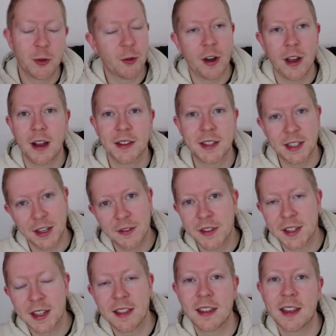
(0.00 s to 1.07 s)
your eye out to see if
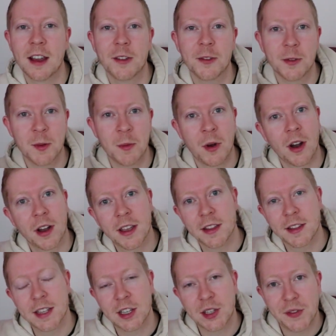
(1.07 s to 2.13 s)
there's anything out there in the market
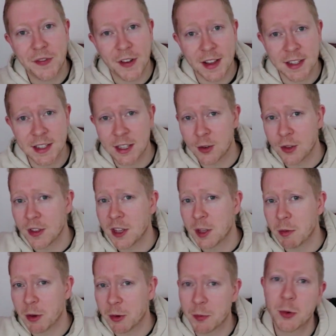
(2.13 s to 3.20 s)
that takes your fancy or you think
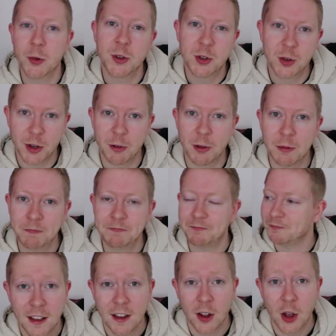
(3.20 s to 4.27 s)
you might want to pull your trigger on.
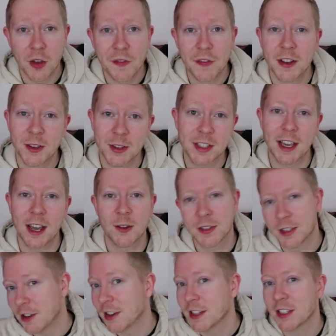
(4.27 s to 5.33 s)
Hopefully your
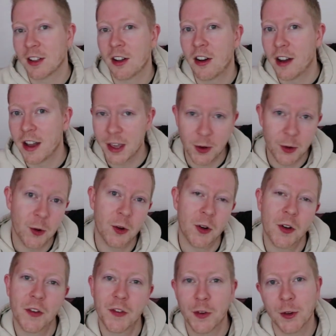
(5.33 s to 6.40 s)
sales are nice and high
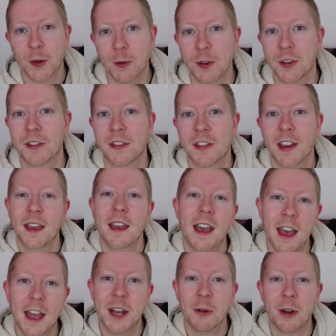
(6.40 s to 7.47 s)
or through the roof.
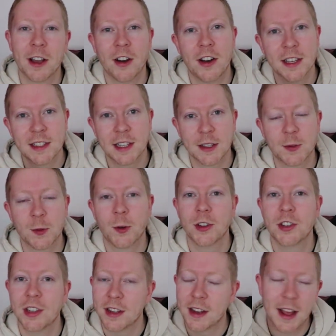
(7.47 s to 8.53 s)
Anyway guys, thanks for
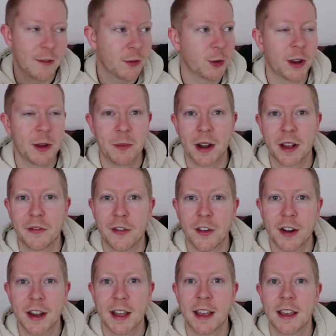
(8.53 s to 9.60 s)
watching. Have a great Black
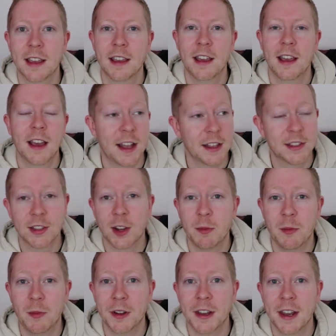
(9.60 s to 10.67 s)
Friday and
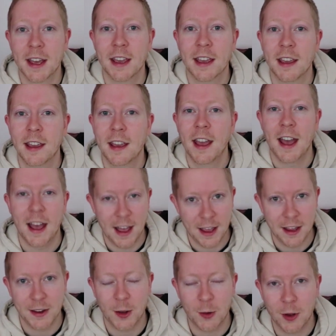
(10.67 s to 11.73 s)
Cyber Monday,
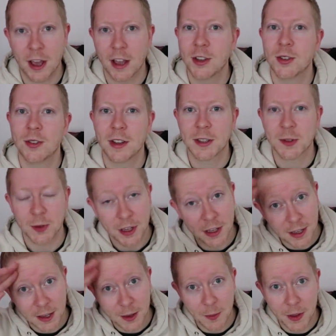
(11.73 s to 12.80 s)
and I will catch you next
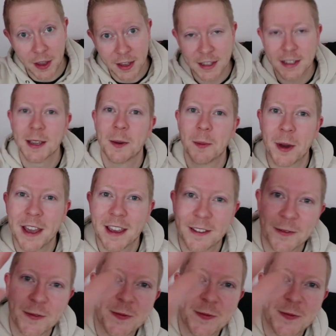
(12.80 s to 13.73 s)
week. Peace. Bye.